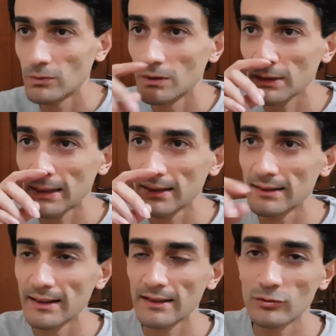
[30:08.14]
walking
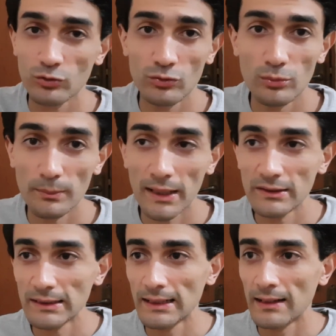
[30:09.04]
there to
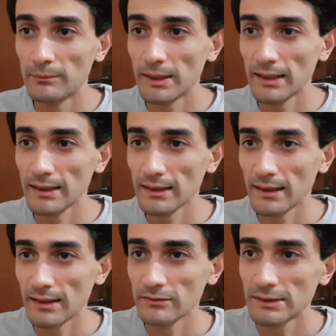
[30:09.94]
Marina Bay.
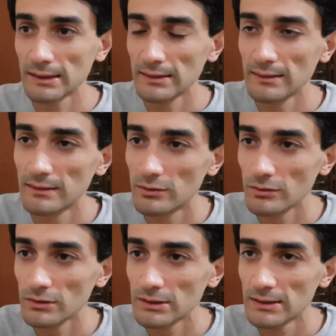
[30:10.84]
I've seen
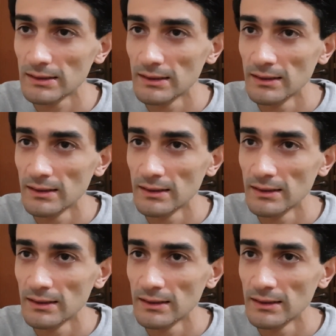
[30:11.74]
those